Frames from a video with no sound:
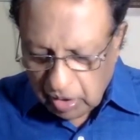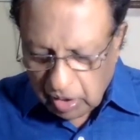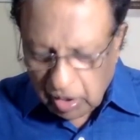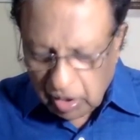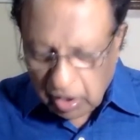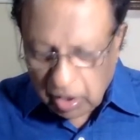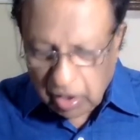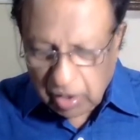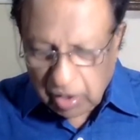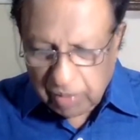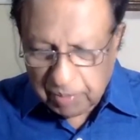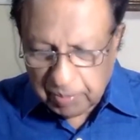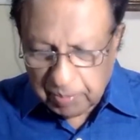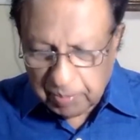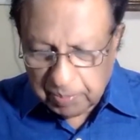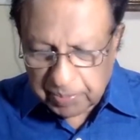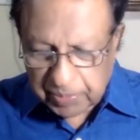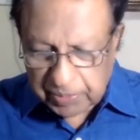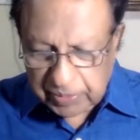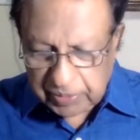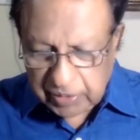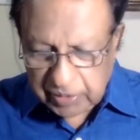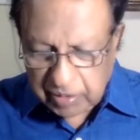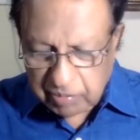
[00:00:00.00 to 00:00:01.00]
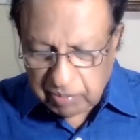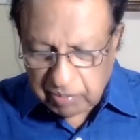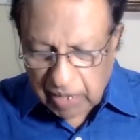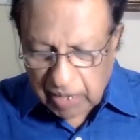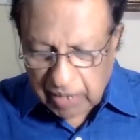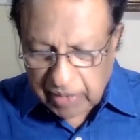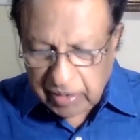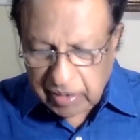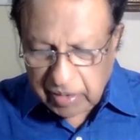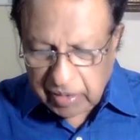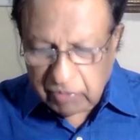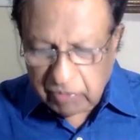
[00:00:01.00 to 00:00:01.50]
um, President
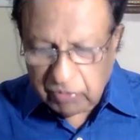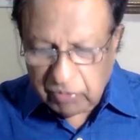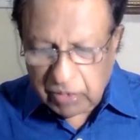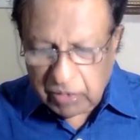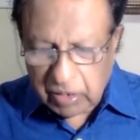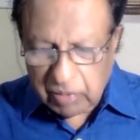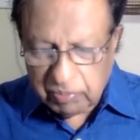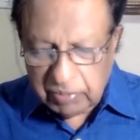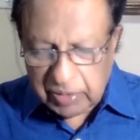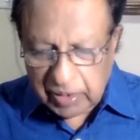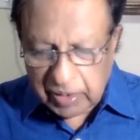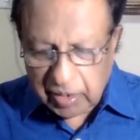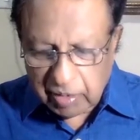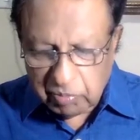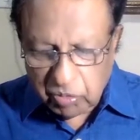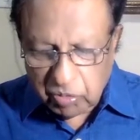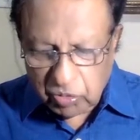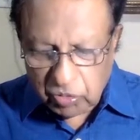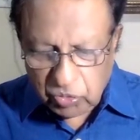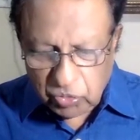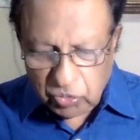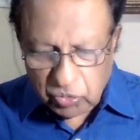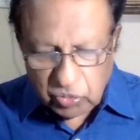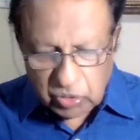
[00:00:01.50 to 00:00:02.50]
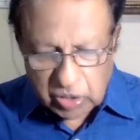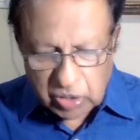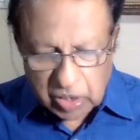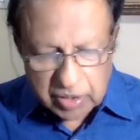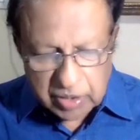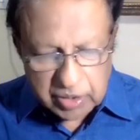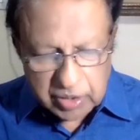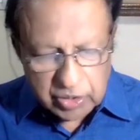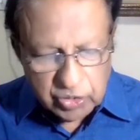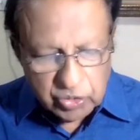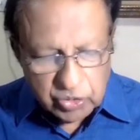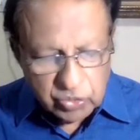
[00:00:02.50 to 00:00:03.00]
Biden will be able to
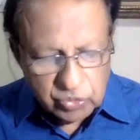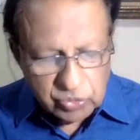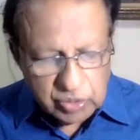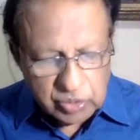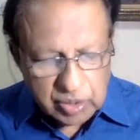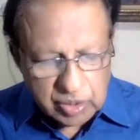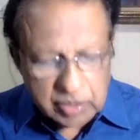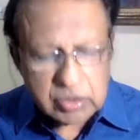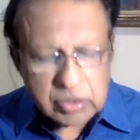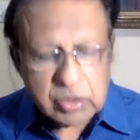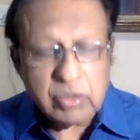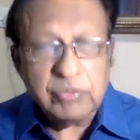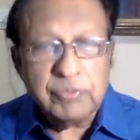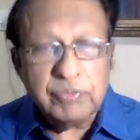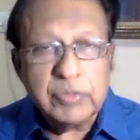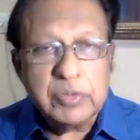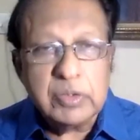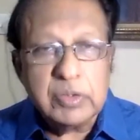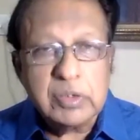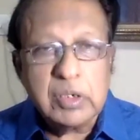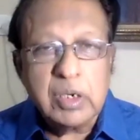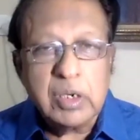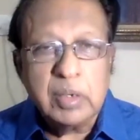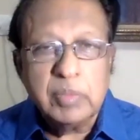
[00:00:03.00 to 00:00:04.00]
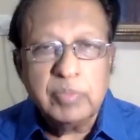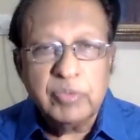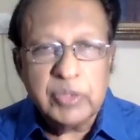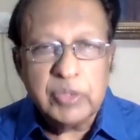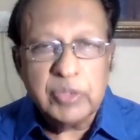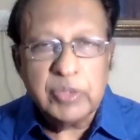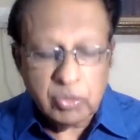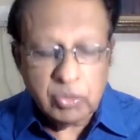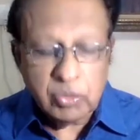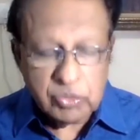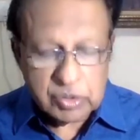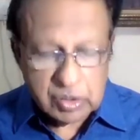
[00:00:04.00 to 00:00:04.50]
continue the rest of his term
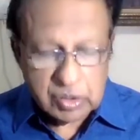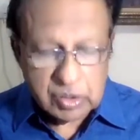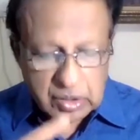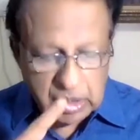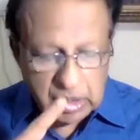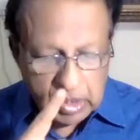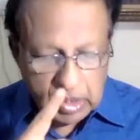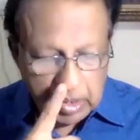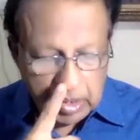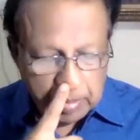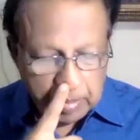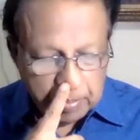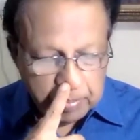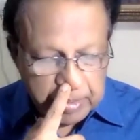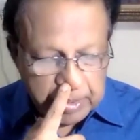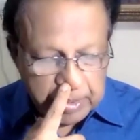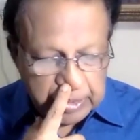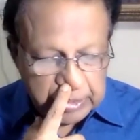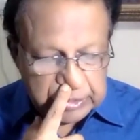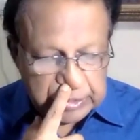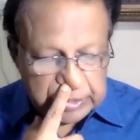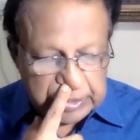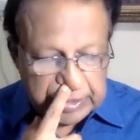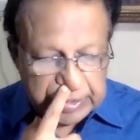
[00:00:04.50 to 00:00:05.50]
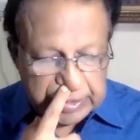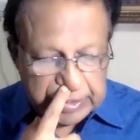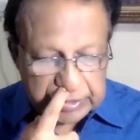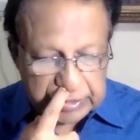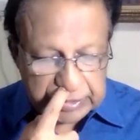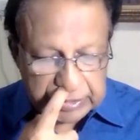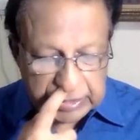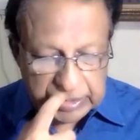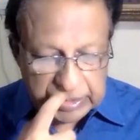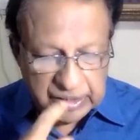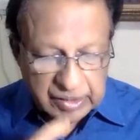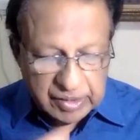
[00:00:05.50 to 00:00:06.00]
without being
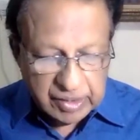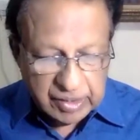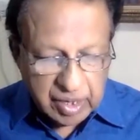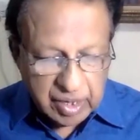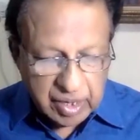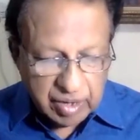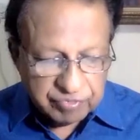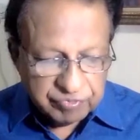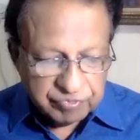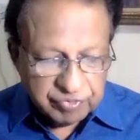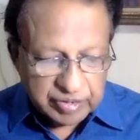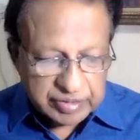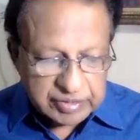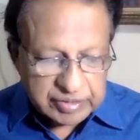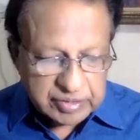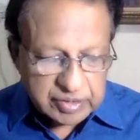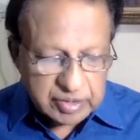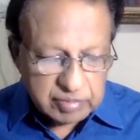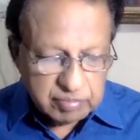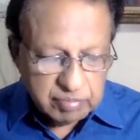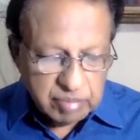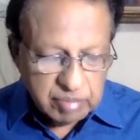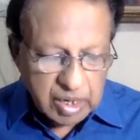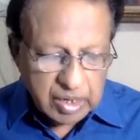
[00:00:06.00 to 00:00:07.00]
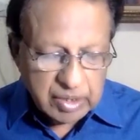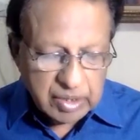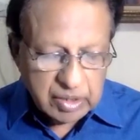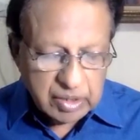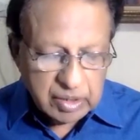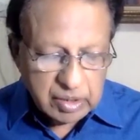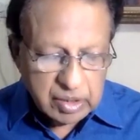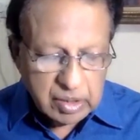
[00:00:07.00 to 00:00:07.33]
seriously affected by